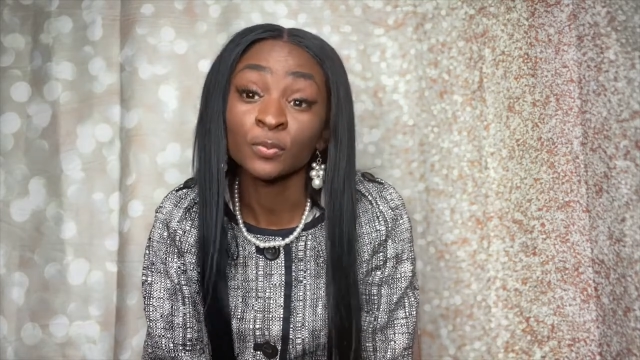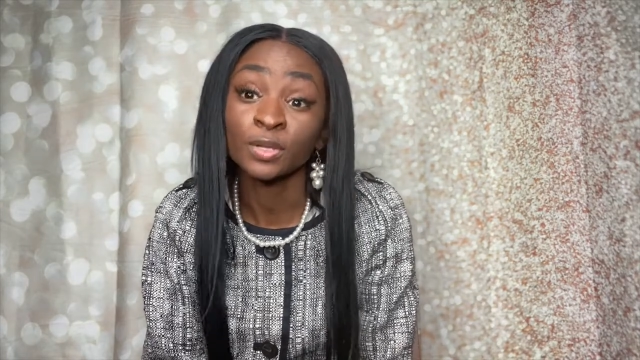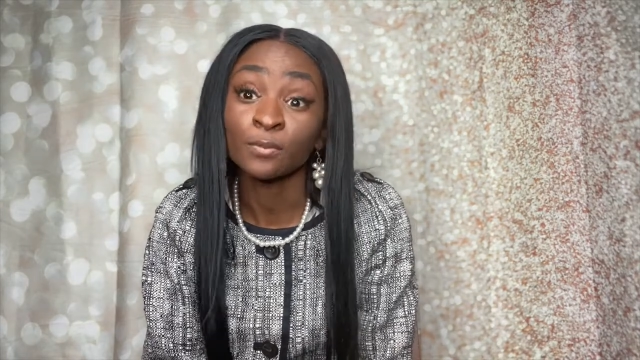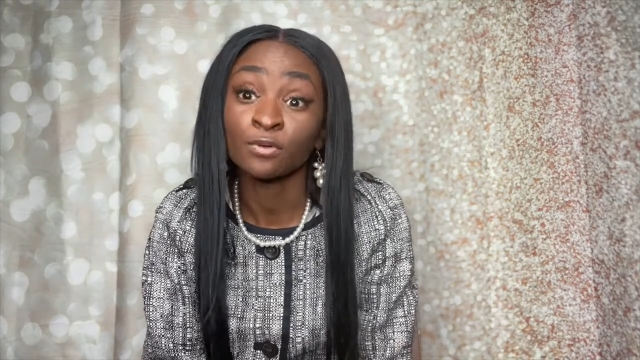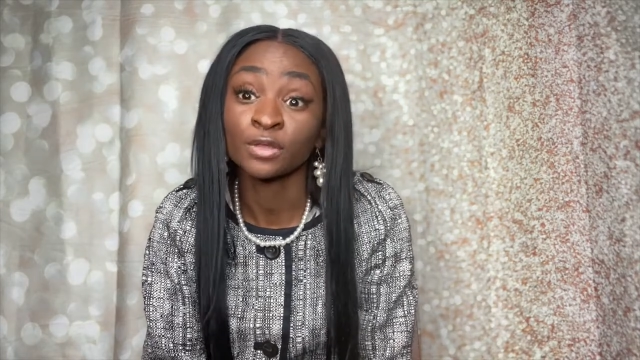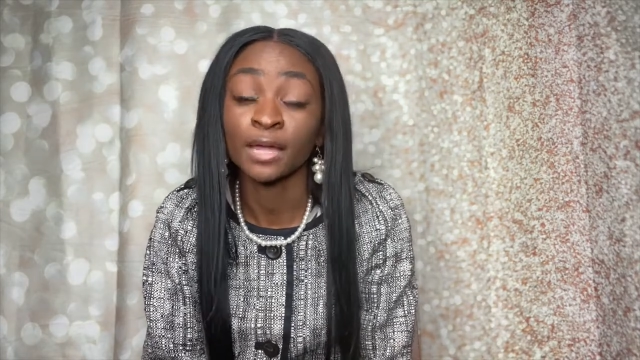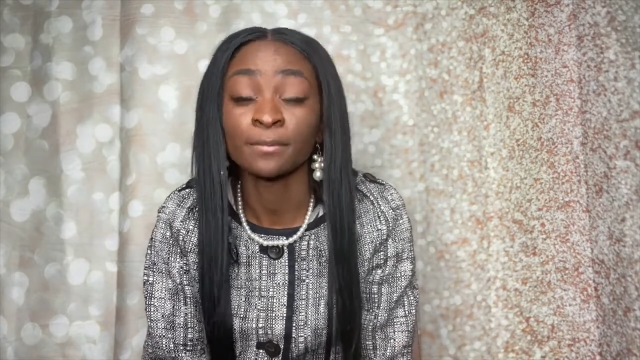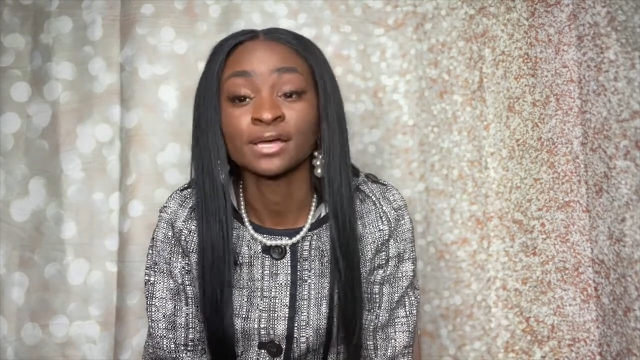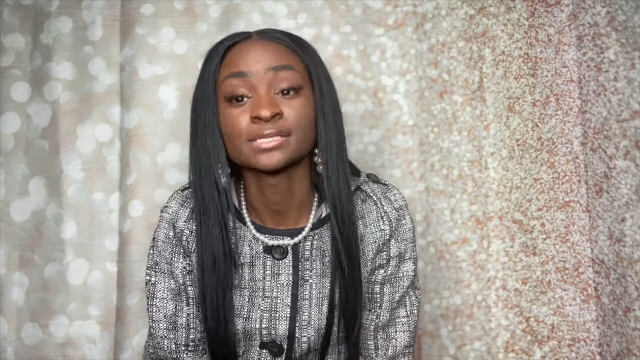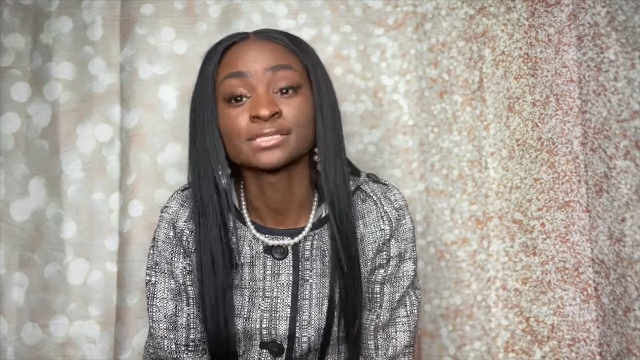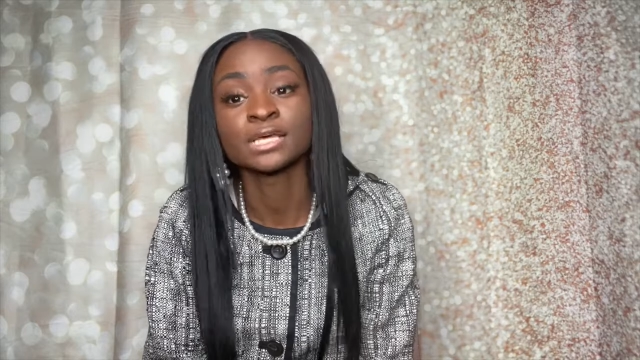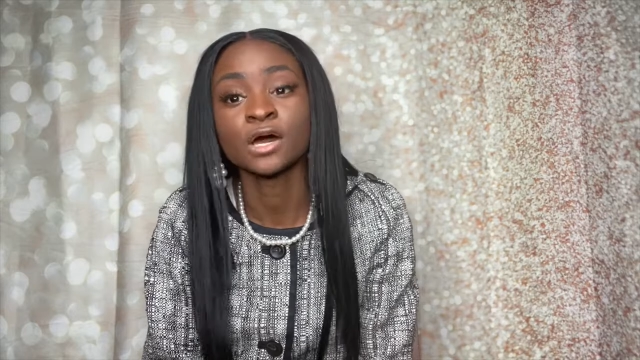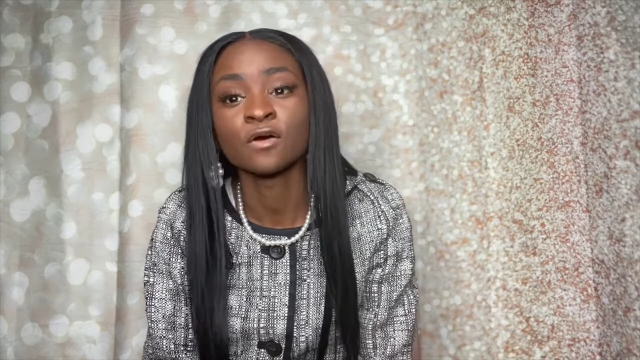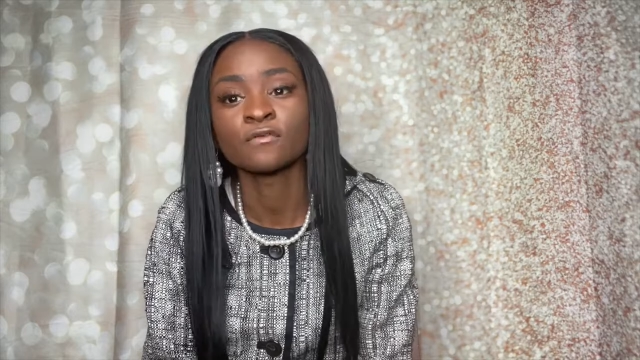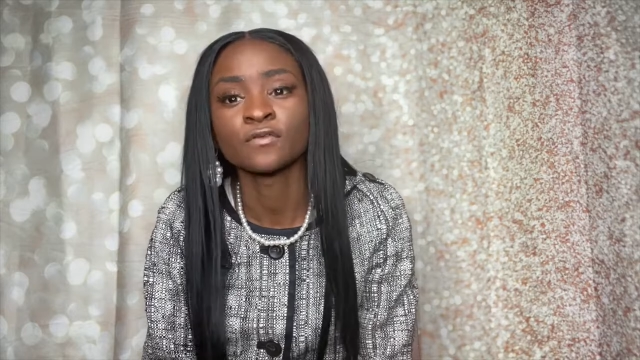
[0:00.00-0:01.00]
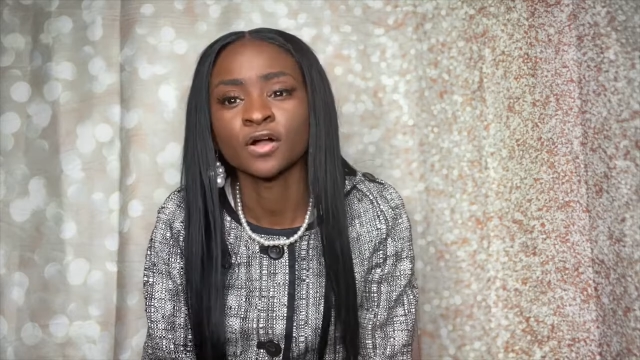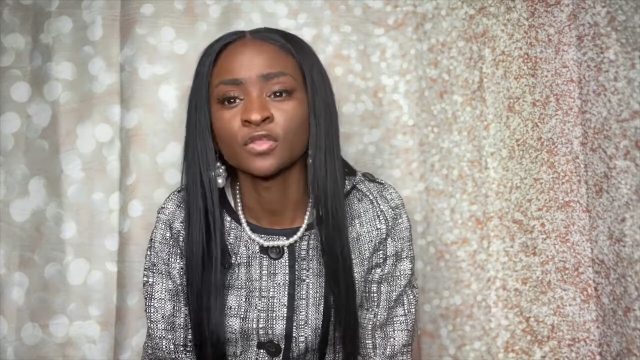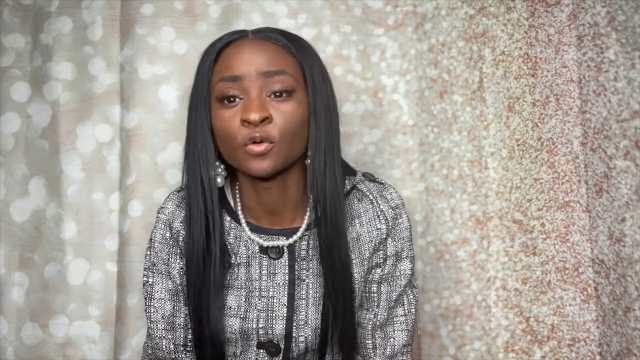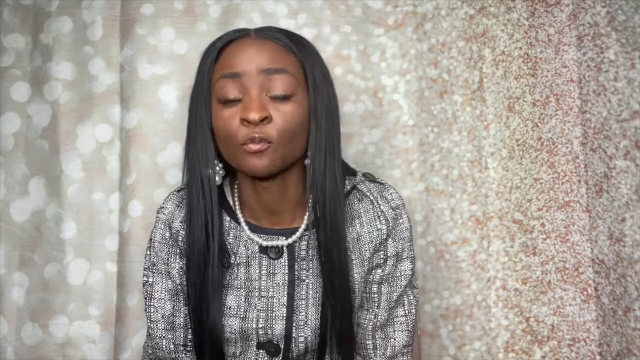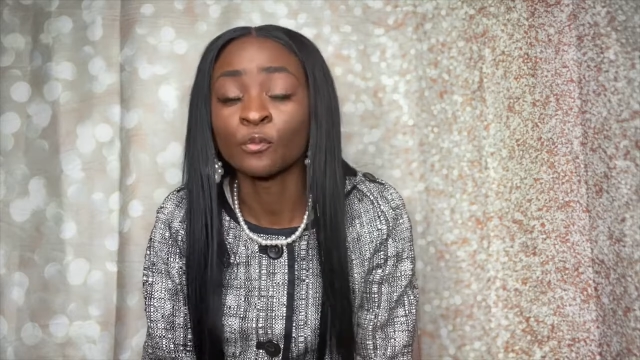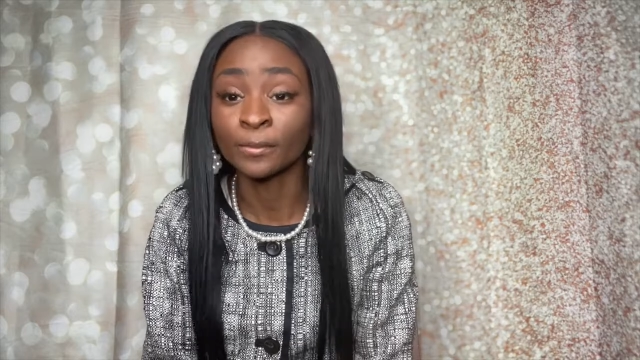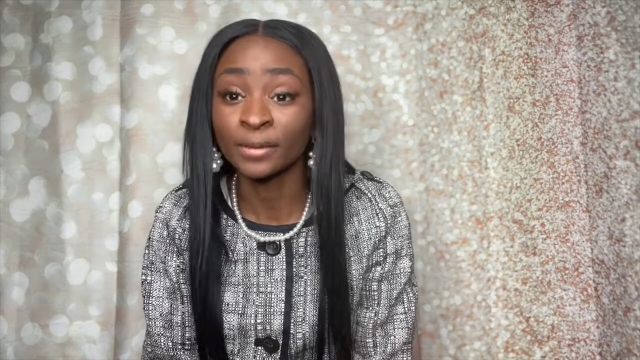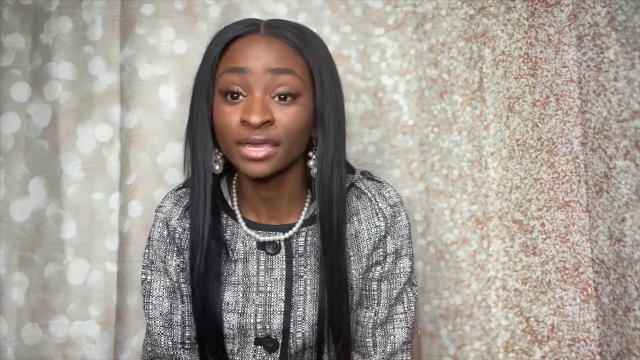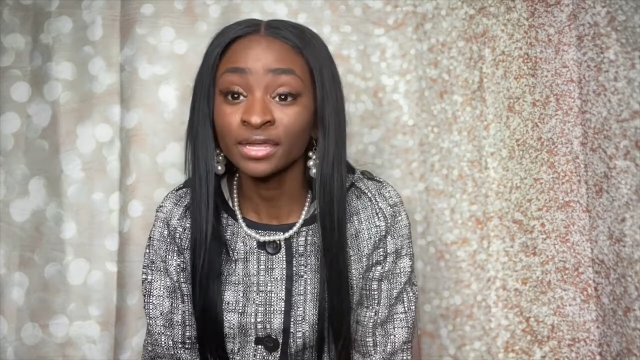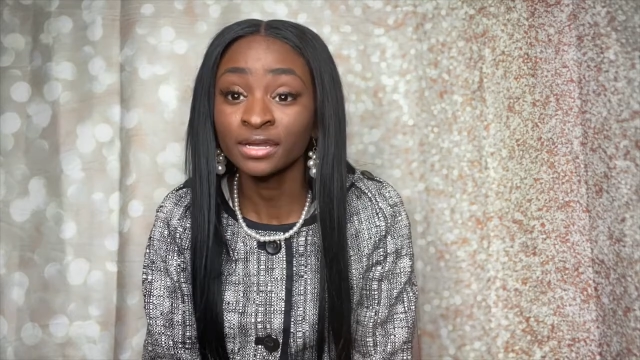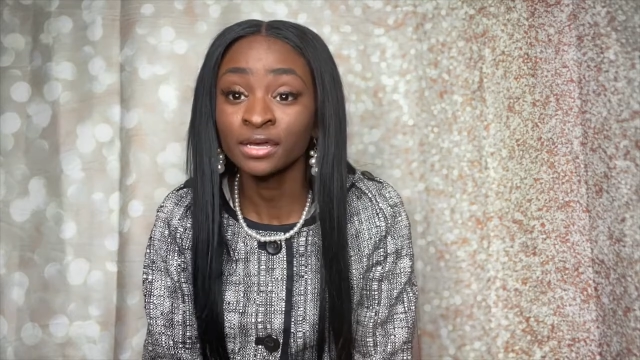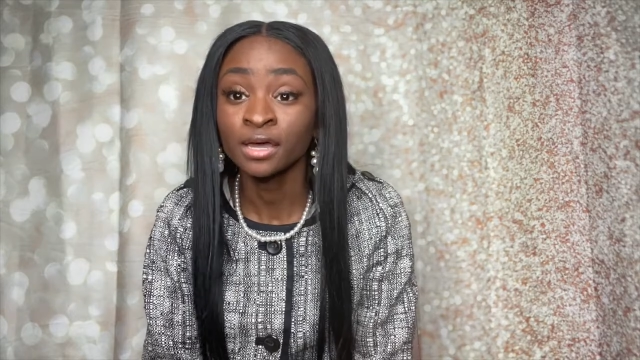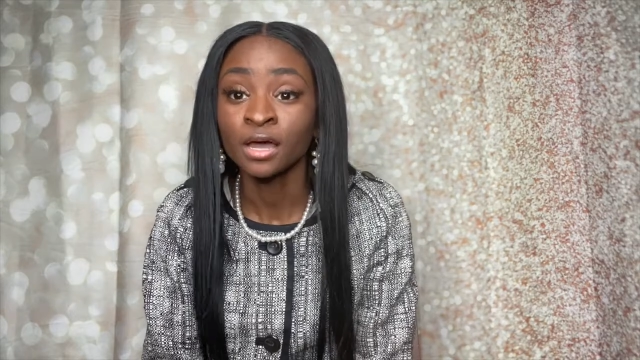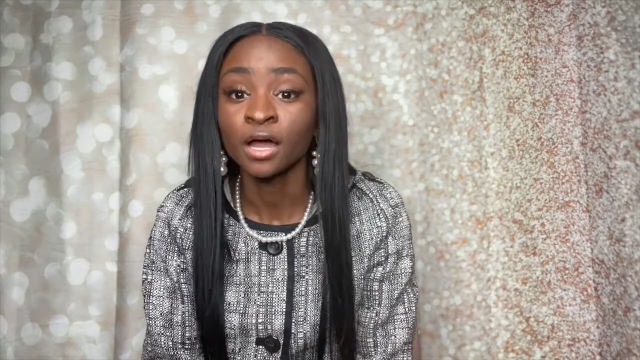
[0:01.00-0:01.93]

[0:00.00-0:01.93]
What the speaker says: people like myself, other women,